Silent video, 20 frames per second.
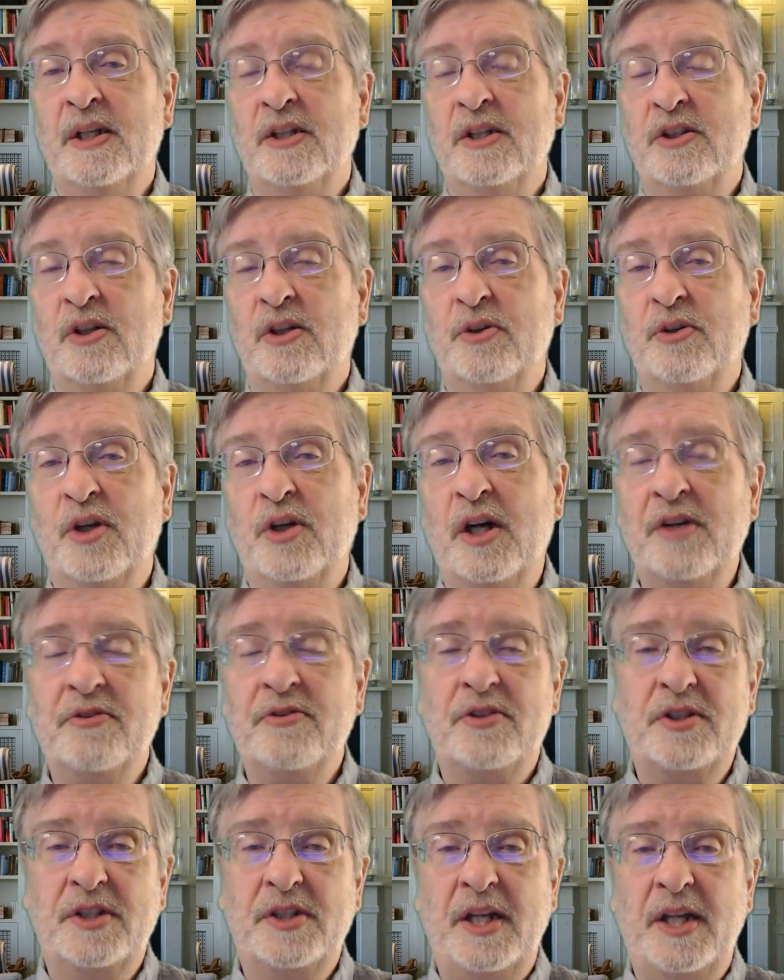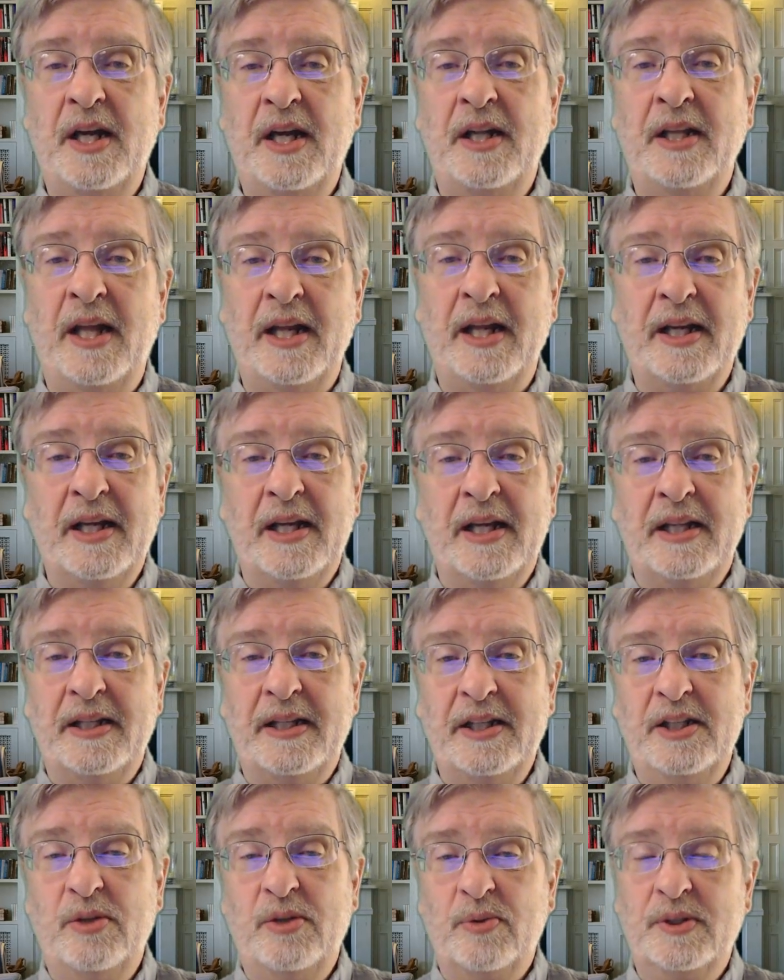So you understand that
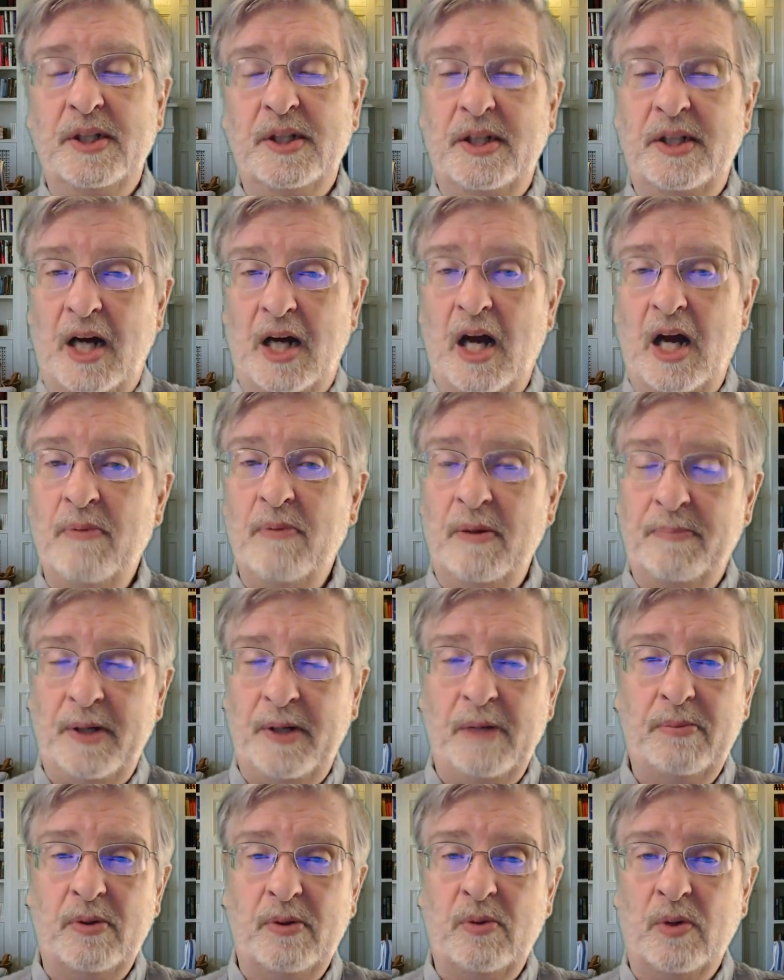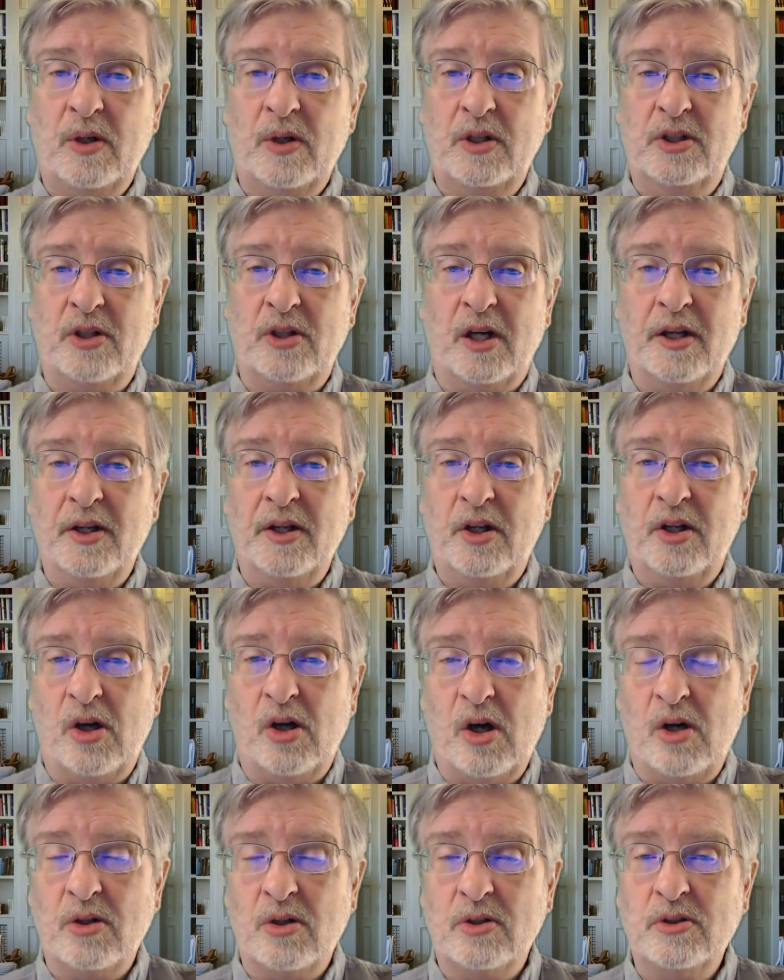this was a time when people were starting to
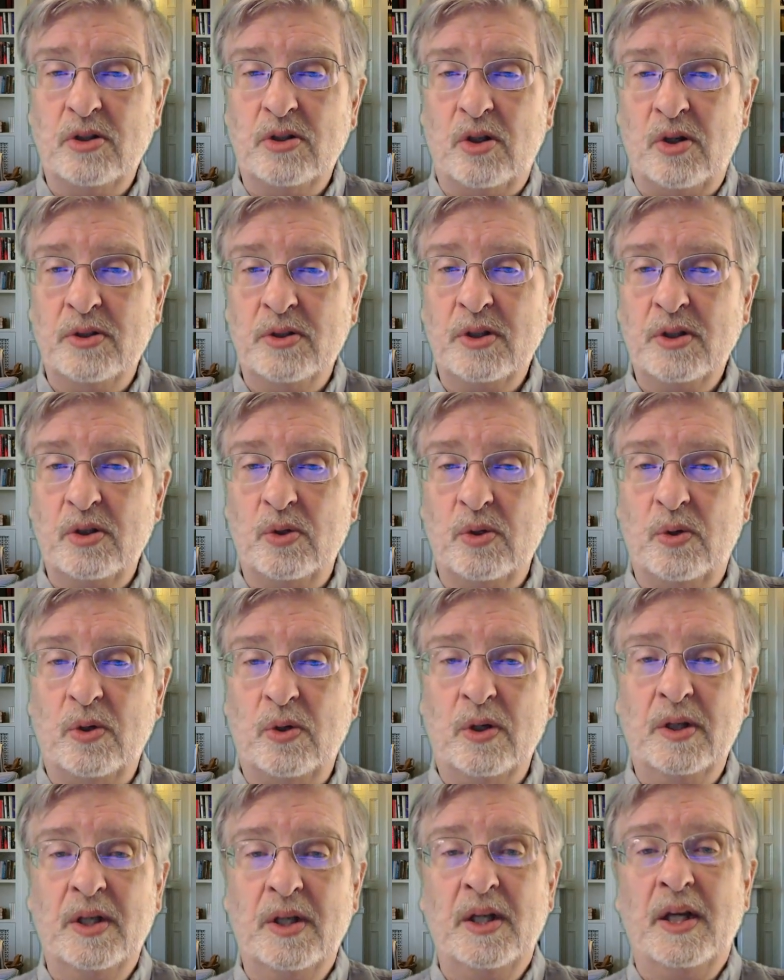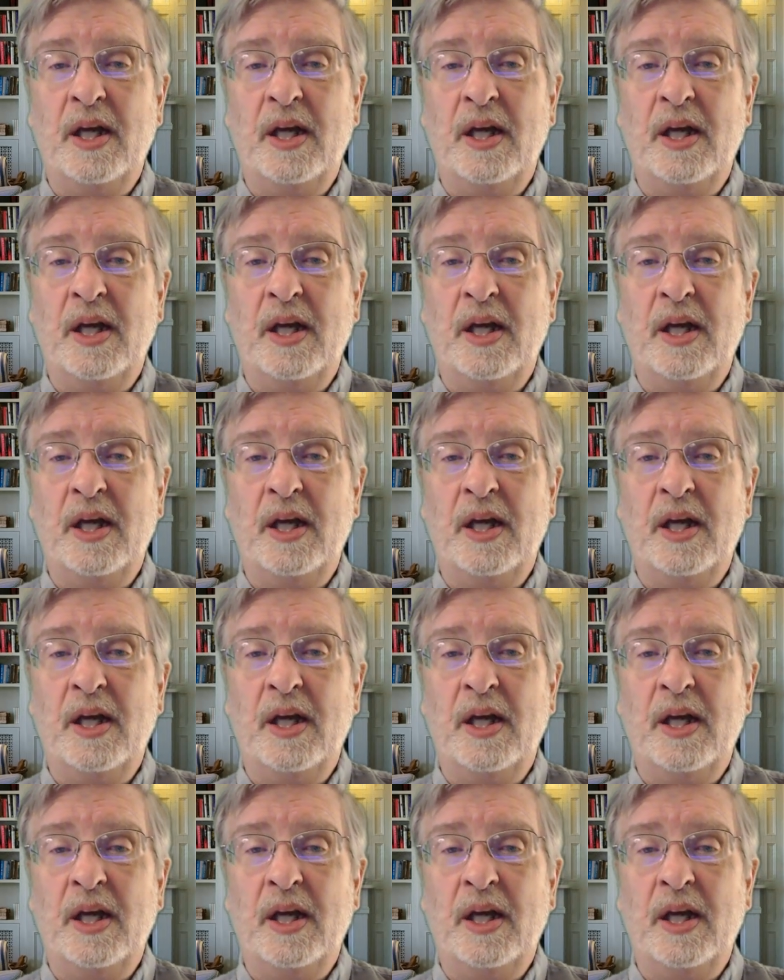call on the Lord.